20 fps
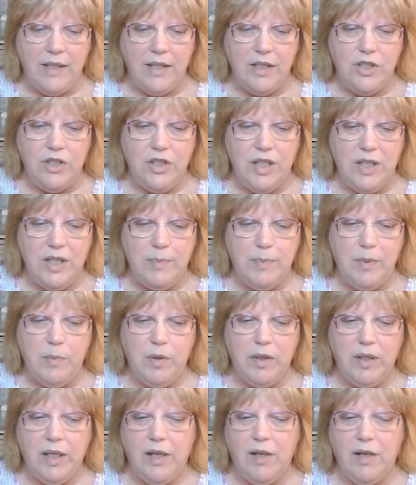she's been
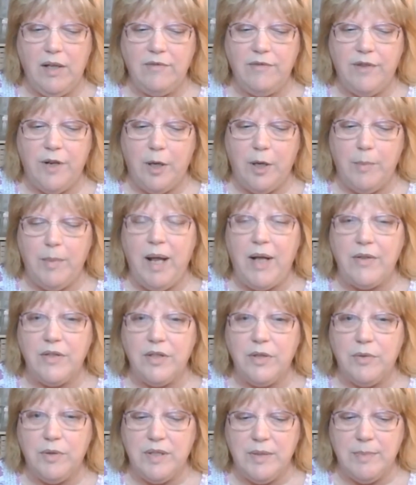working on Farmhouse
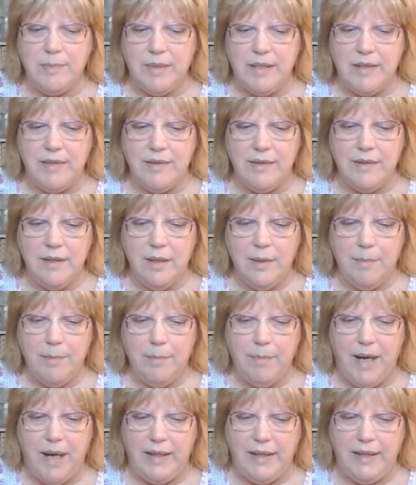Christmas
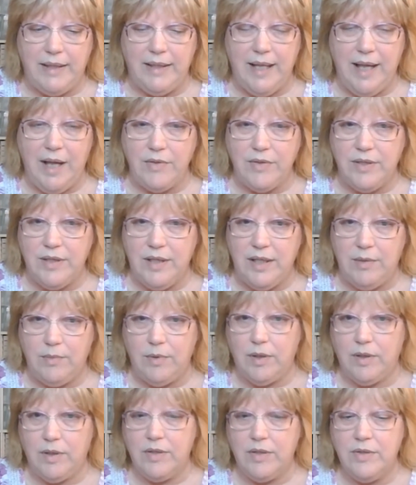by Little House
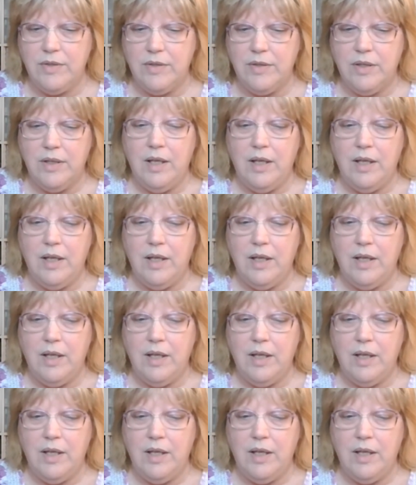Needleworks.